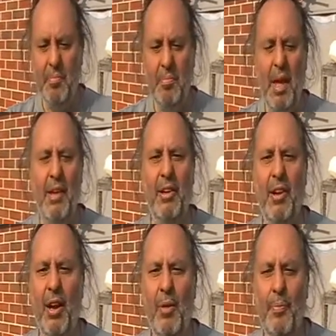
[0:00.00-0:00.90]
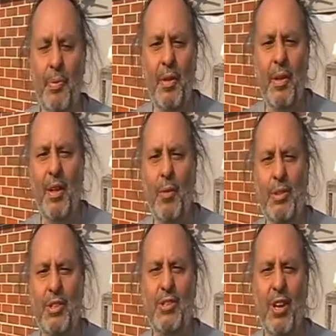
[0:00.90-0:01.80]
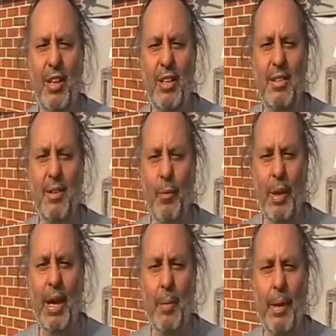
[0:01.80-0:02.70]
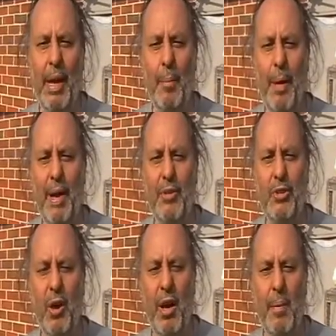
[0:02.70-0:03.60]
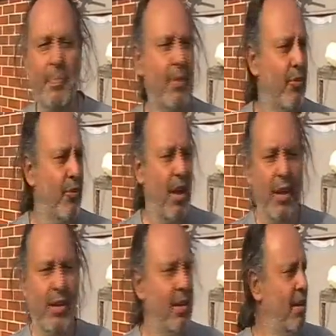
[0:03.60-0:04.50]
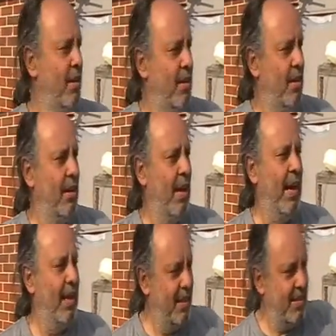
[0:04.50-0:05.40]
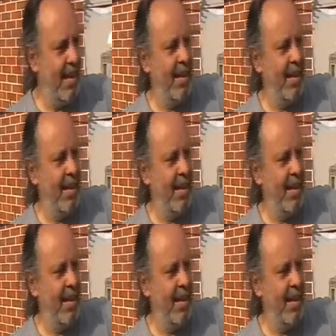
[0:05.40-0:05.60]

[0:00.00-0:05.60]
Andy and I, we decided we're going to become part of a tribe. Fiona, Hannah, here's Hannah.